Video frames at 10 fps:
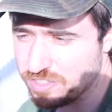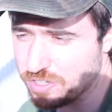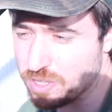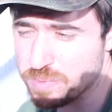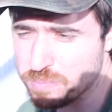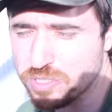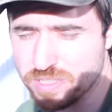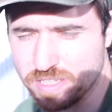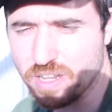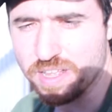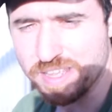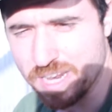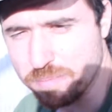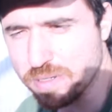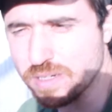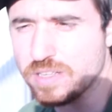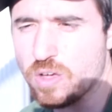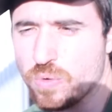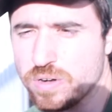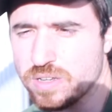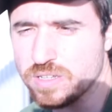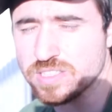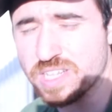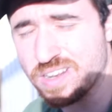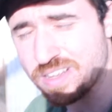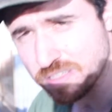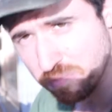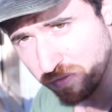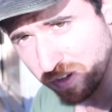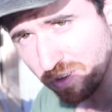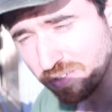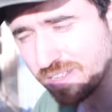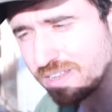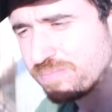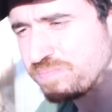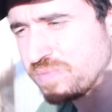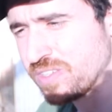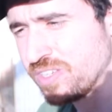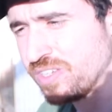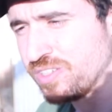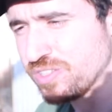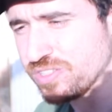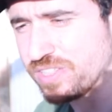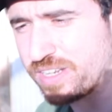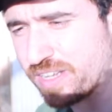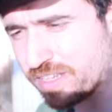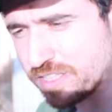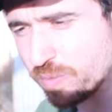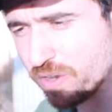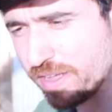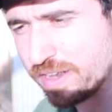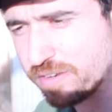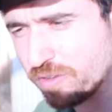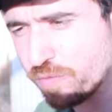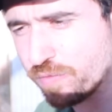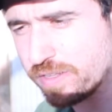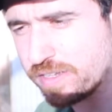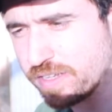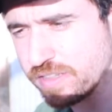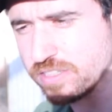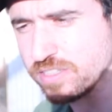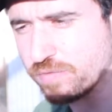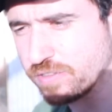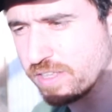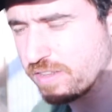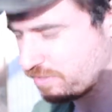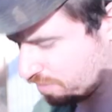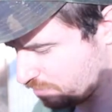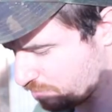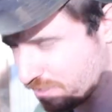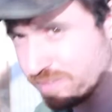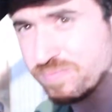You know, but mostly like accountability. Sunday is my vlog day, so Sunday is when I edit, hopefully, and get the stuff together. Hi, buddy.